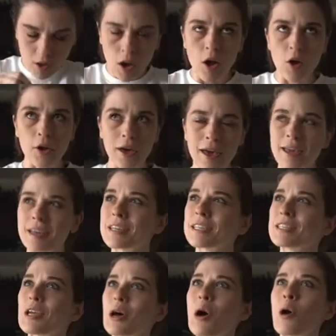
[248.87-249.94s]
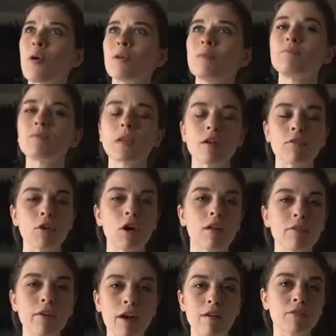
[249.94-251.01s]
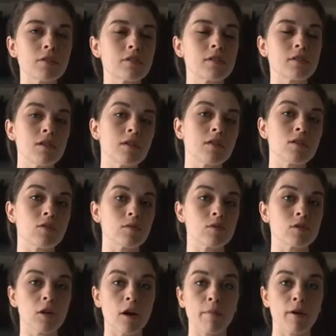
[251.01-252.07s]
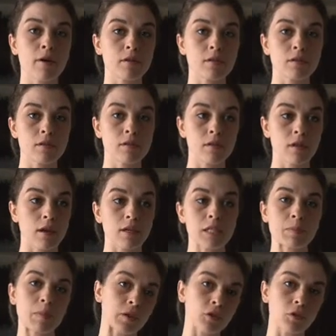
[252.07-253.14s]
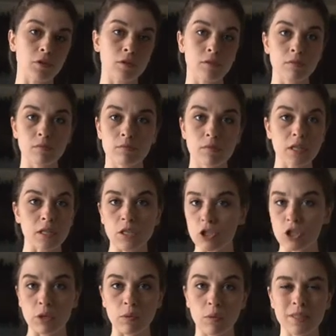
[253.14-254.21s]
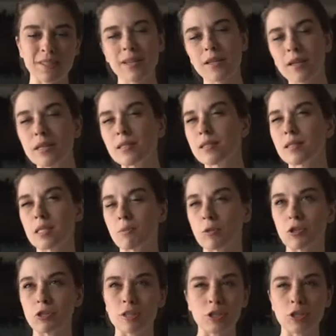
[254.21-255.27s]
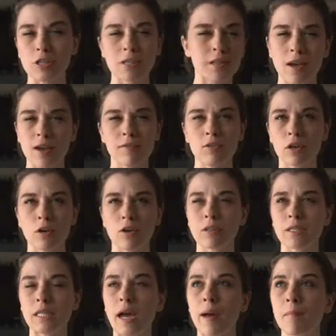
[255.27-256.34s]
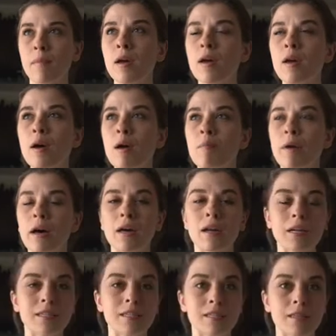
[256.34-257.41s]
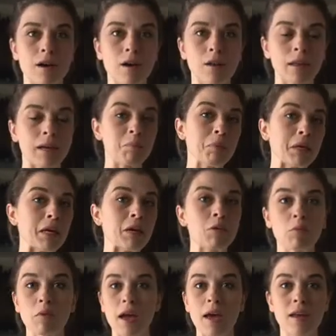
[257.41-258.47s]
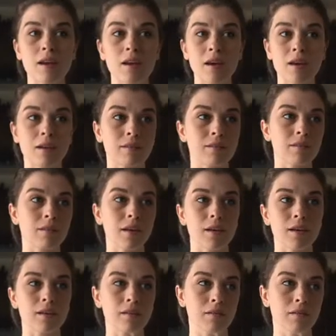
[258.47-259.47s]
Okay, so if y'all have ever seen those Starburst, like special edition ones, I guess not special edition because they have it around all the time, but it's the like pink, red, and like